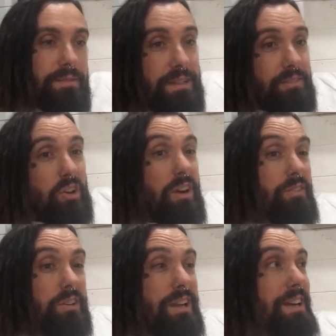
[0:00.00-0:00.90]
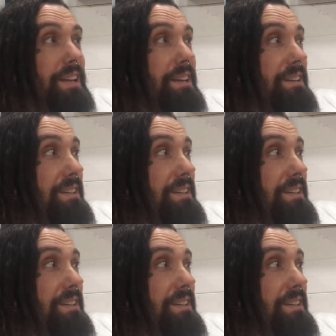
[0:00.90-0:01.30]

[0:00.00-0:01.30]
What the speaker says: I've got like,